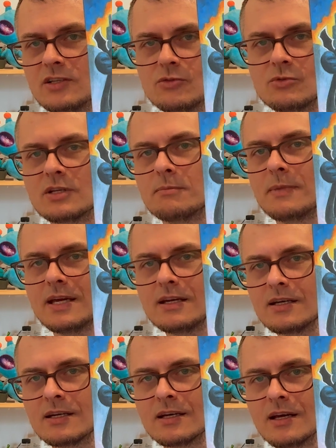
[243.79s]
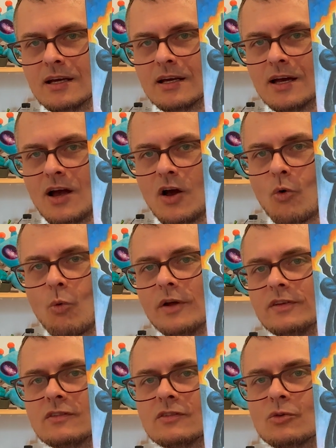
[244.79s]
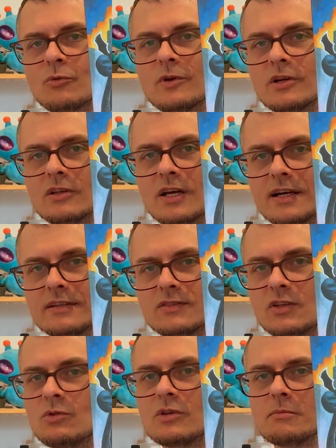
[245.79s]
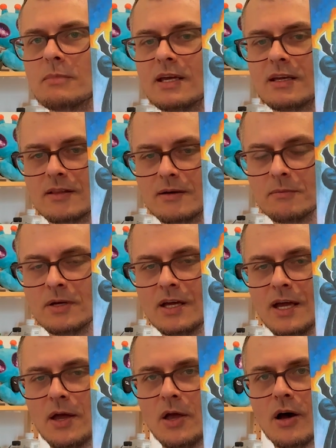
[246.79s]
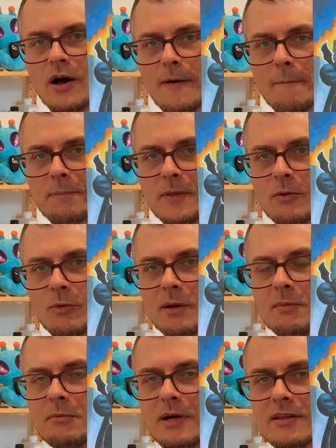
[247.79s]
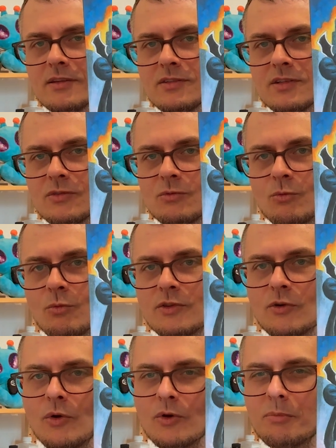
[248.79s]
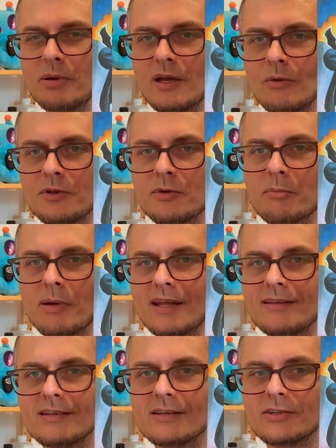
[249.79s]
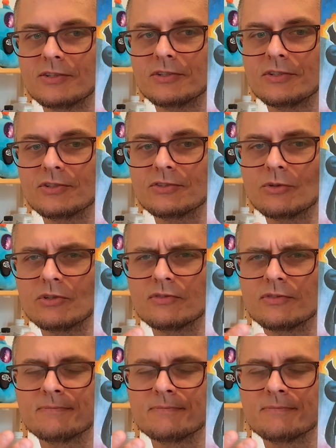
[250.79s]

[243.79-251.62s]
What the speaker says: you can make once you realize that you can make them. And what I mean by this is with oil paint, when you're painting, you're sort of